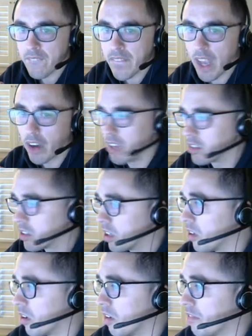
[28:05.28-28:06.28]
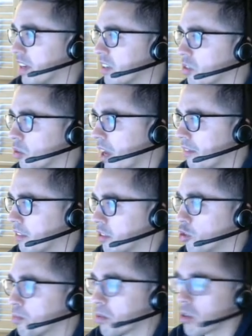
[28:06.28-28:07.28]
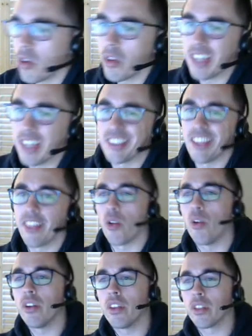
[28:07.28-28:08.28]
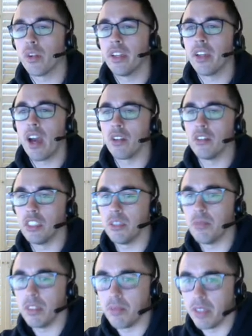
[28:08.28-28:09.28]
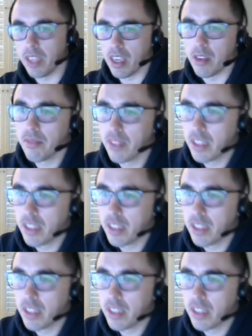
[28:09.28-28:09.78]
Okay, so on FanDuel, we have the Super Goal. That is a $33 GPP.